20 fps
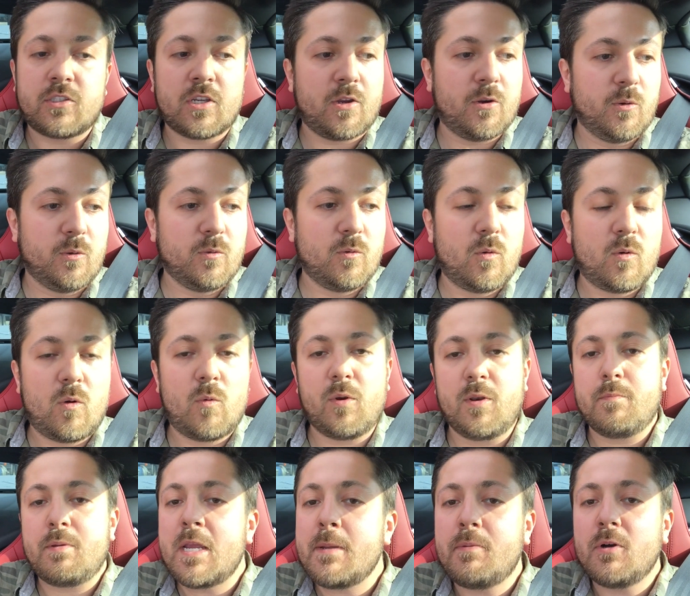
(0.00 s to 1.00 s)
So,
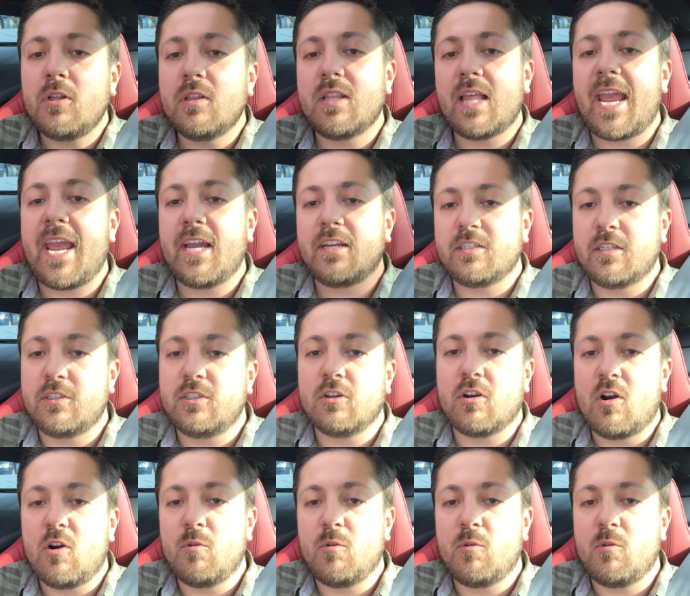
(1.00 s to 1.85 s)
when people land on your